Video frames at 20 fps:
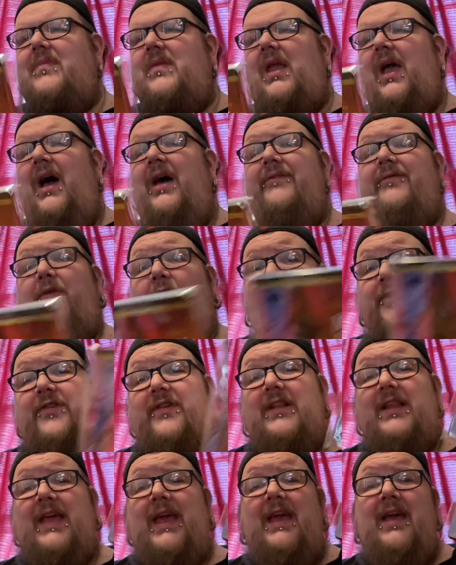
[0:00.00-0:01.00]

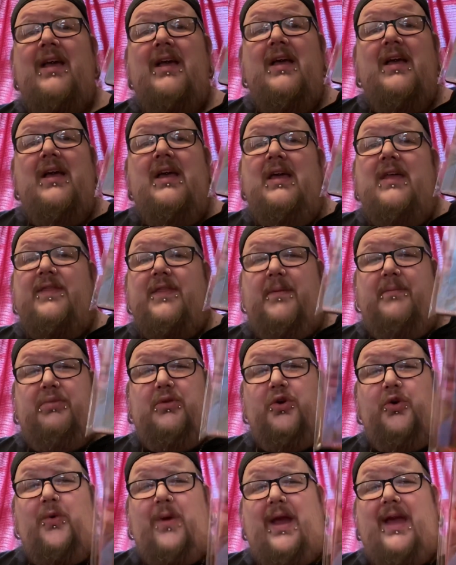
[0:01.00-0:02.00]
Unfortunately, the
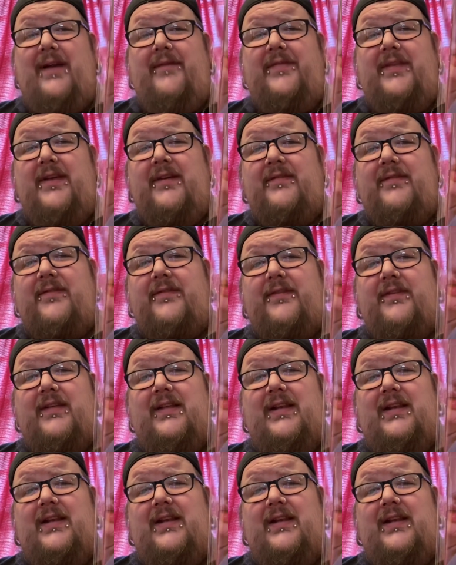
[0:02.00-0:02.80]
Blu ray of this